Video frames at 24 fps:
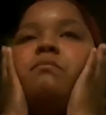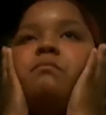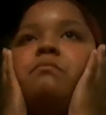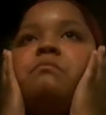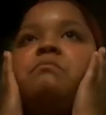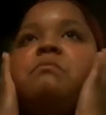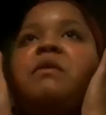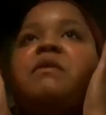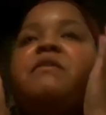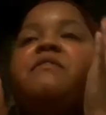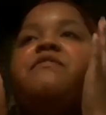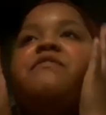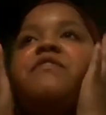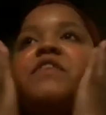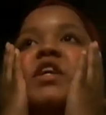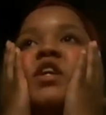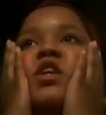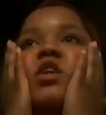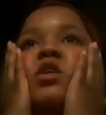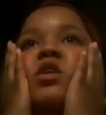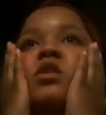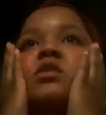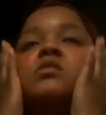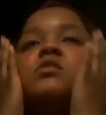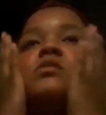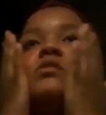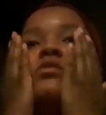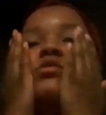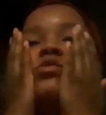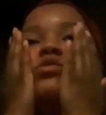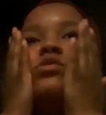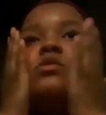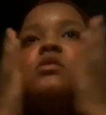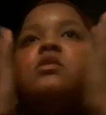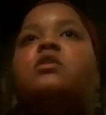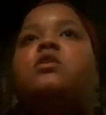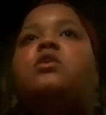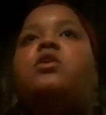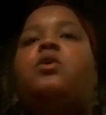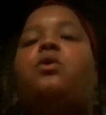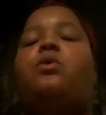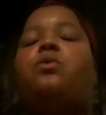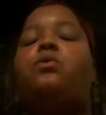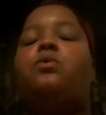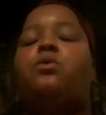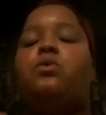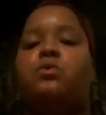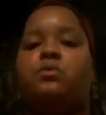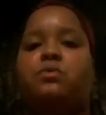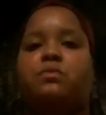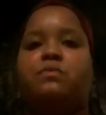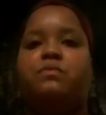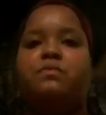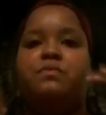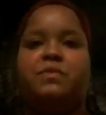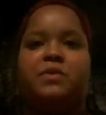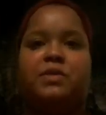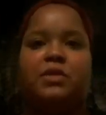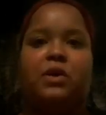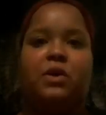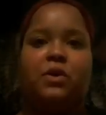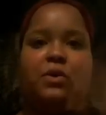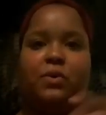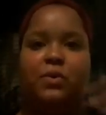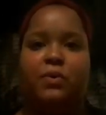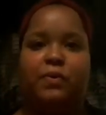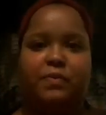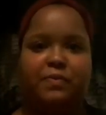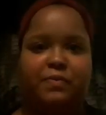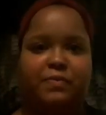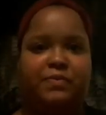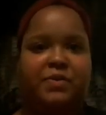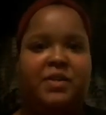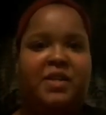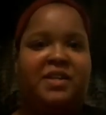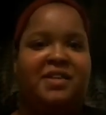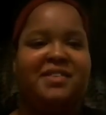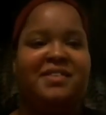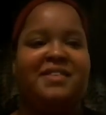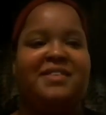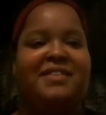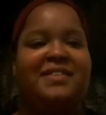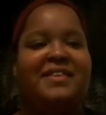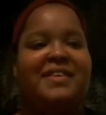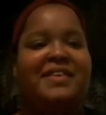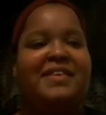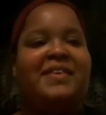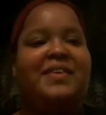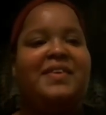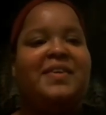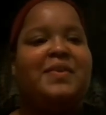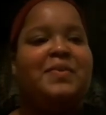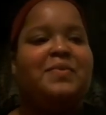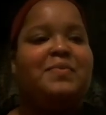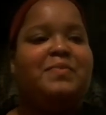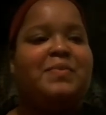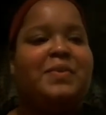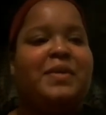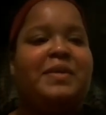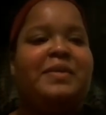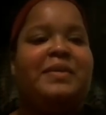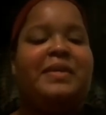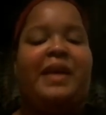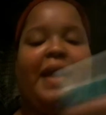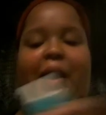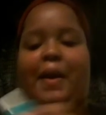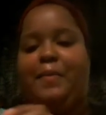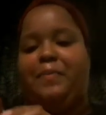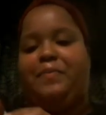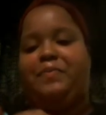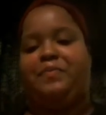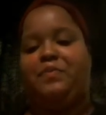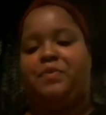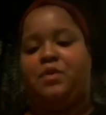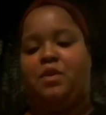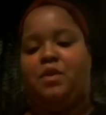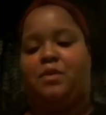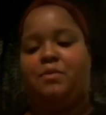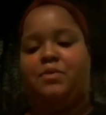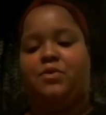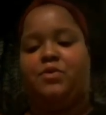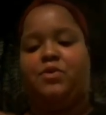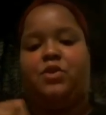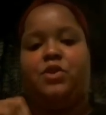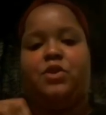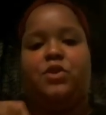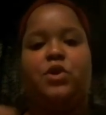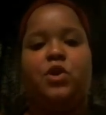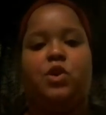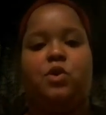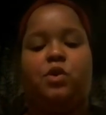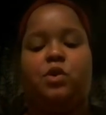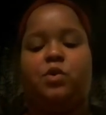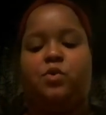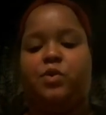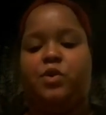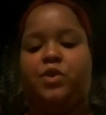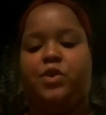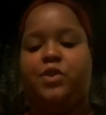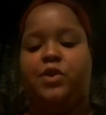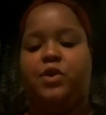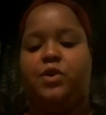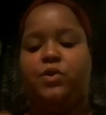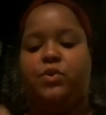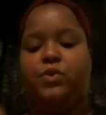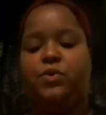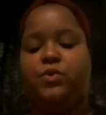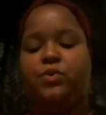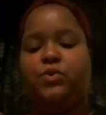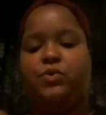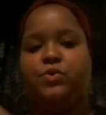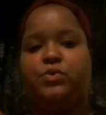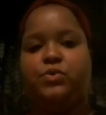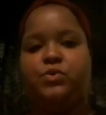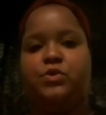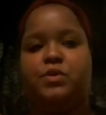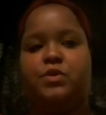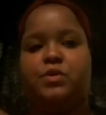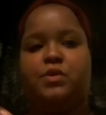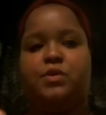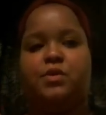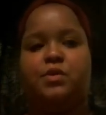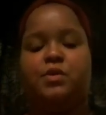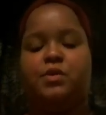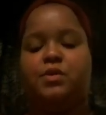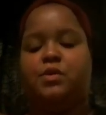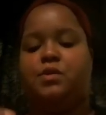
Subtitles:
My face, whoo, it's cold. But yeah, I'm just gonna go in with those.